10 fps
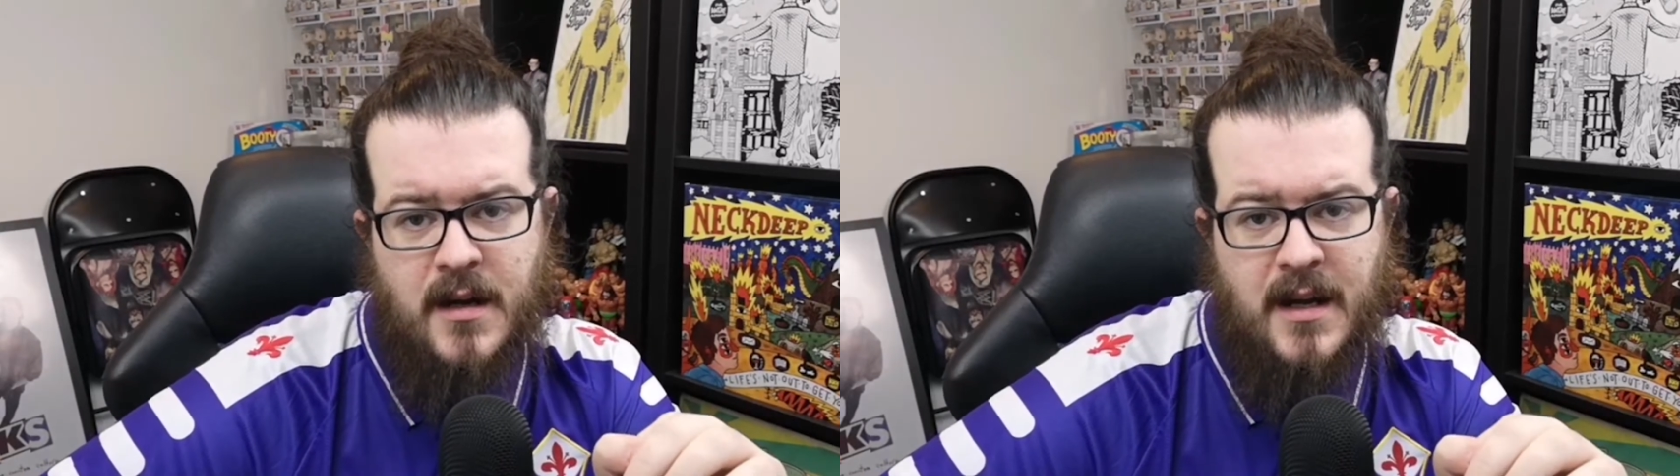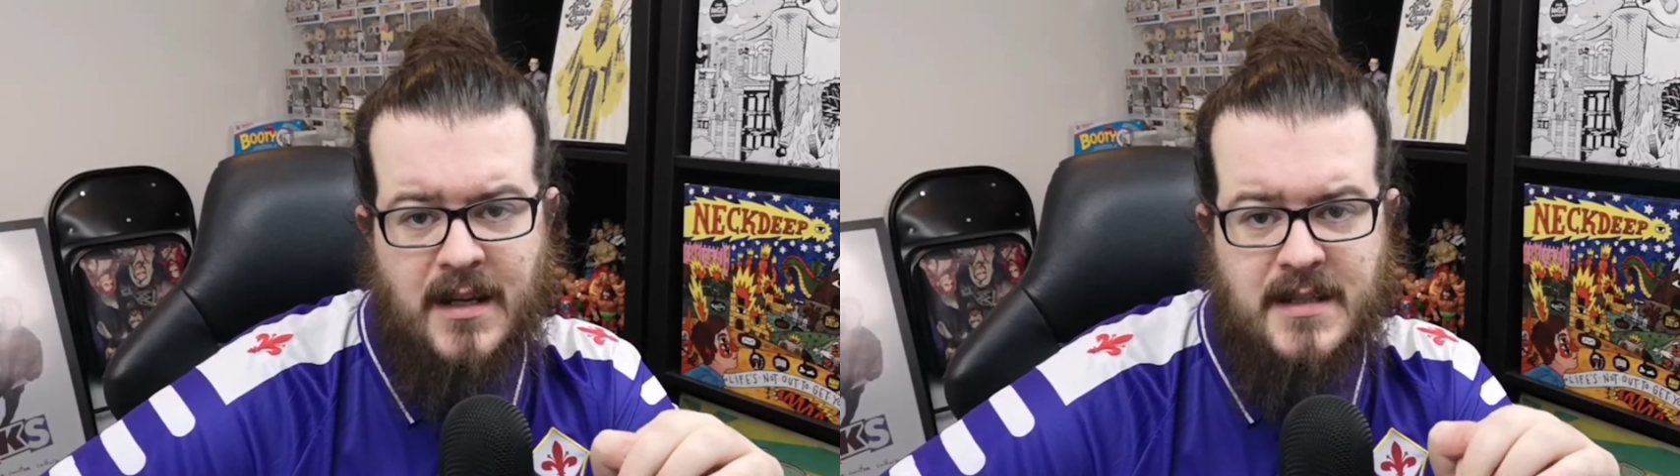
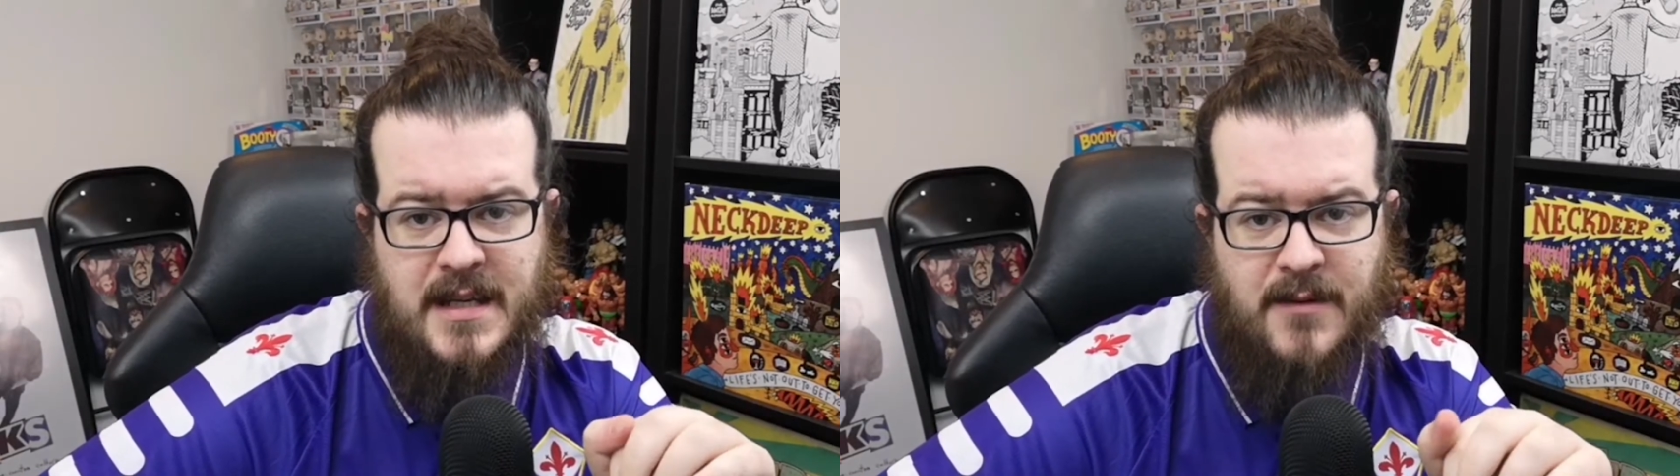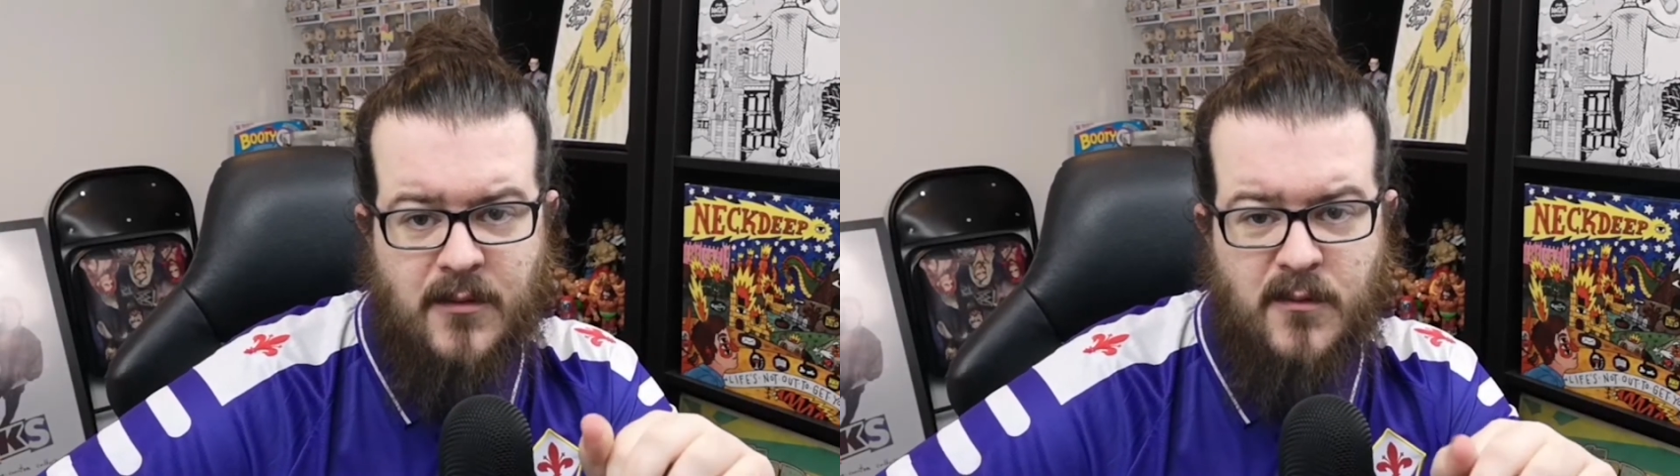a
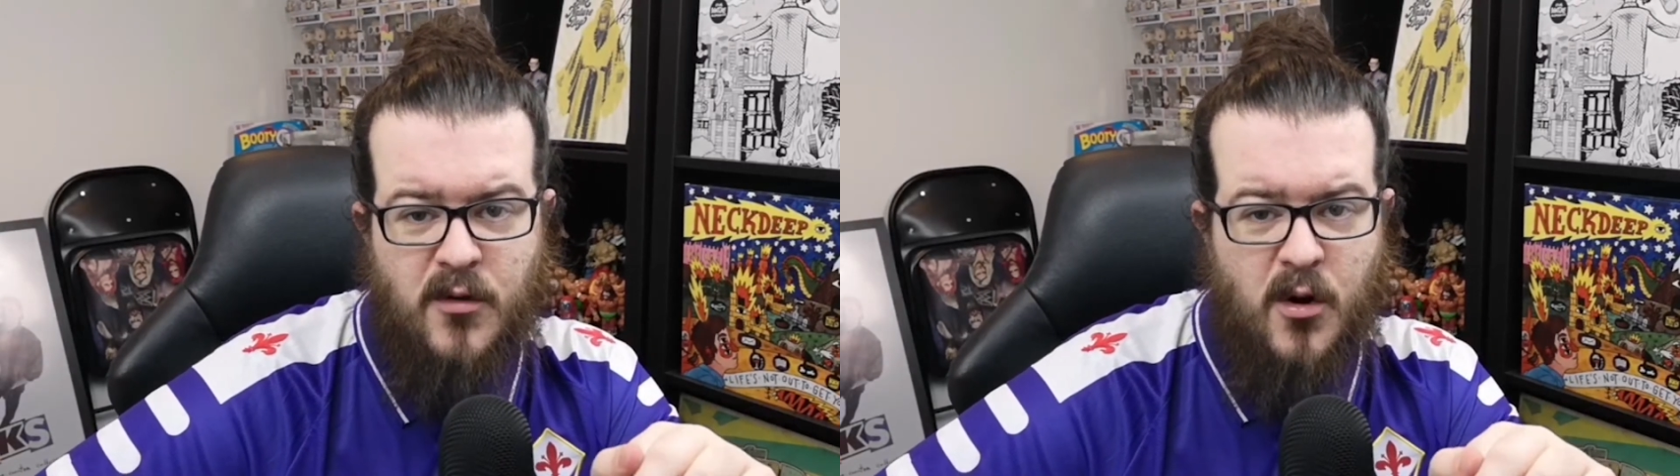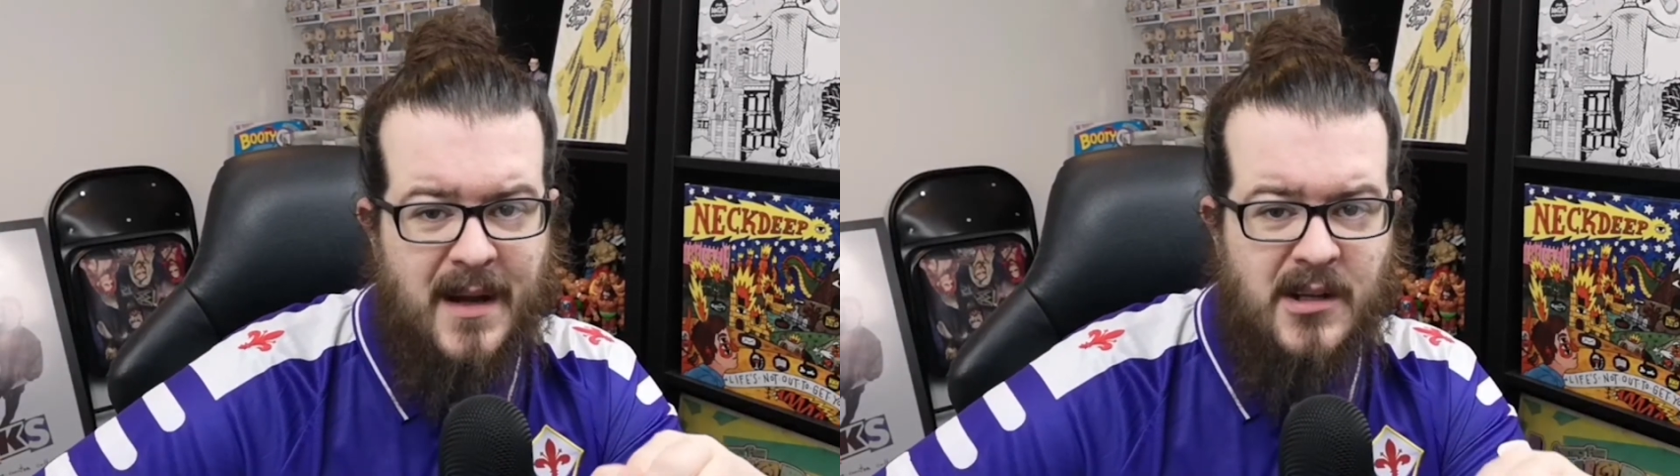save on
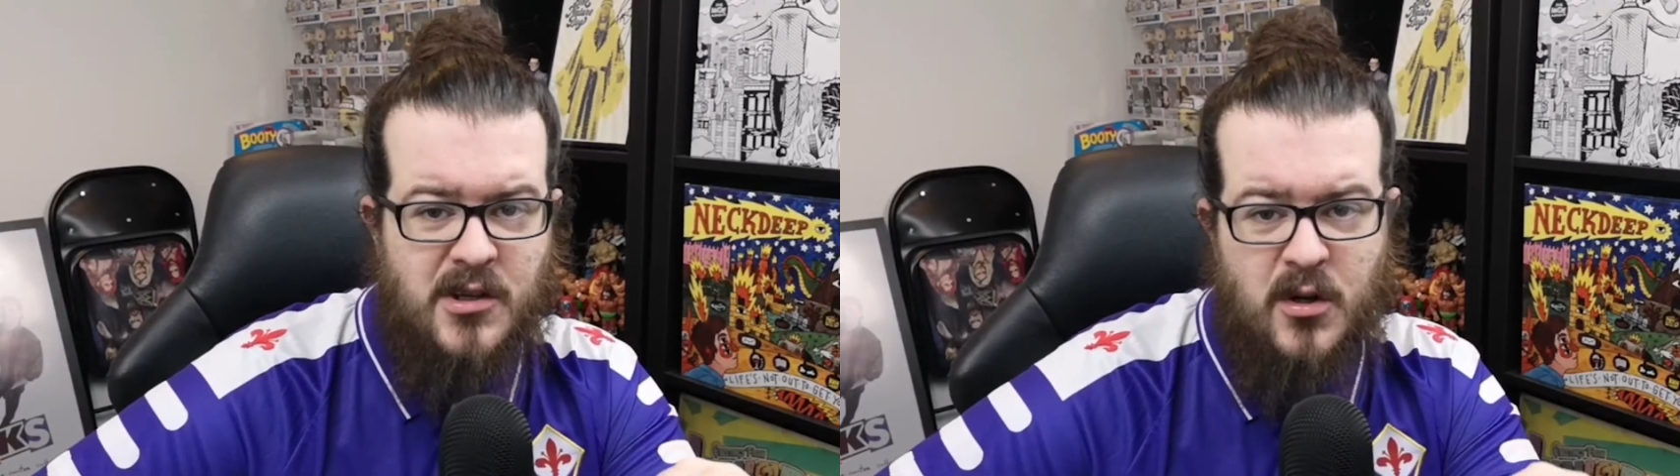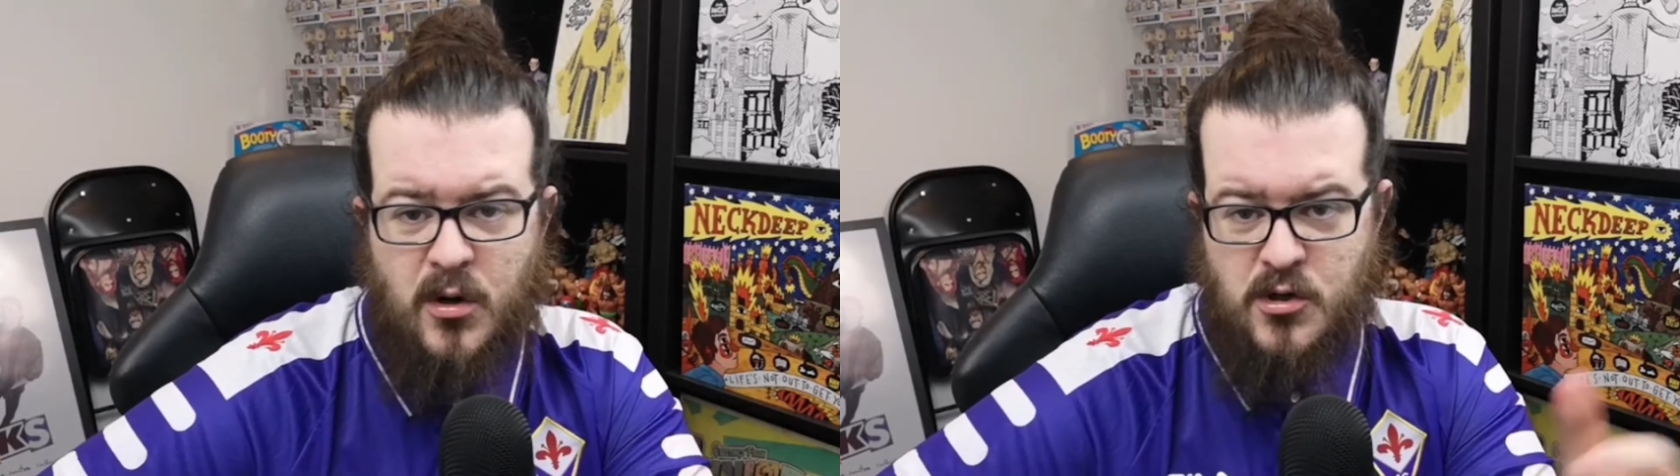Football Manager
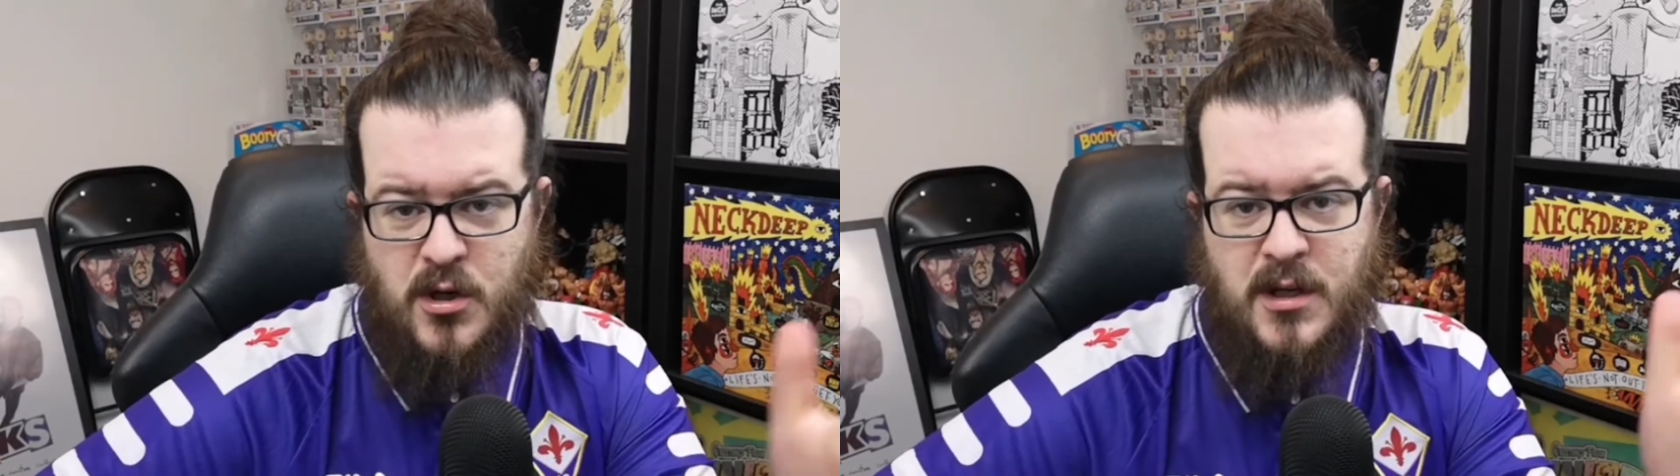or join a